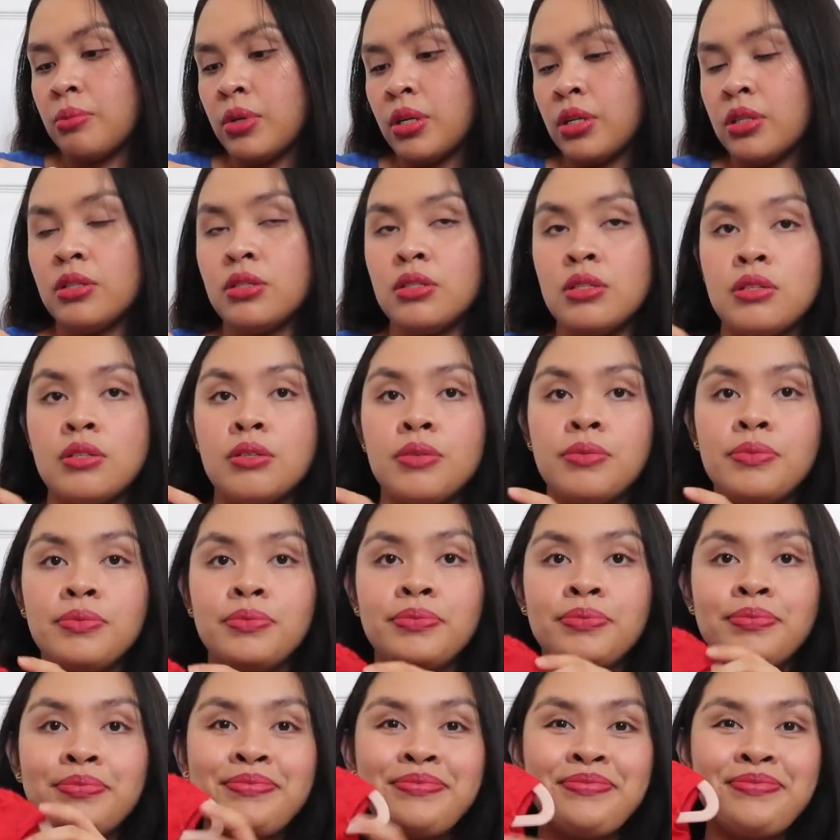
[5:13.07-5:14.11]
months.
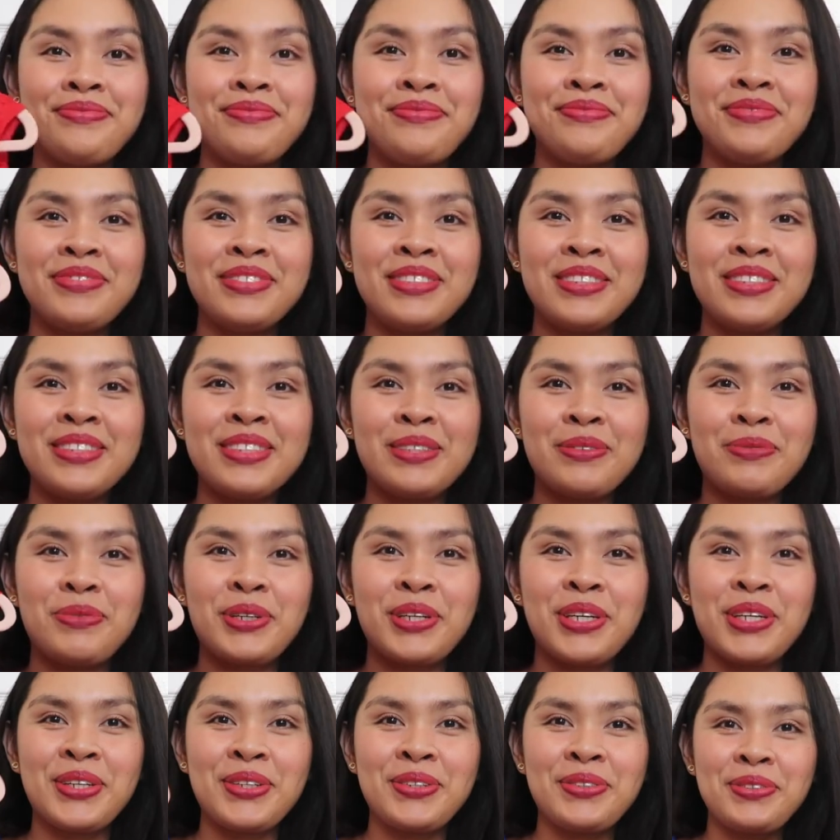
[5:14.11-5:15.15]
Super
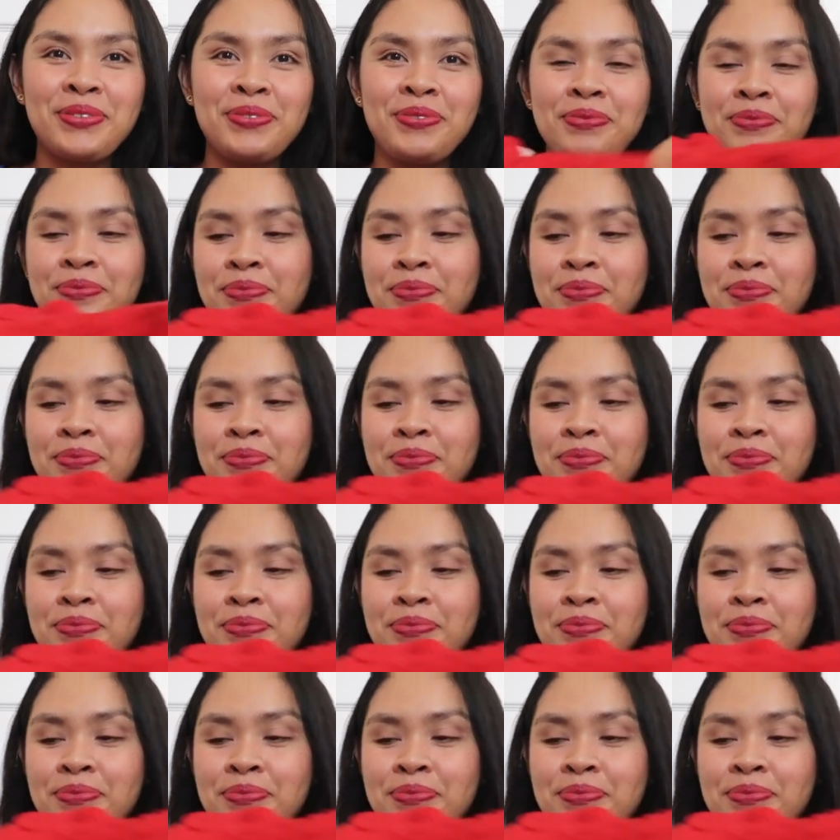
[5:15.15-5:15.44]
cute.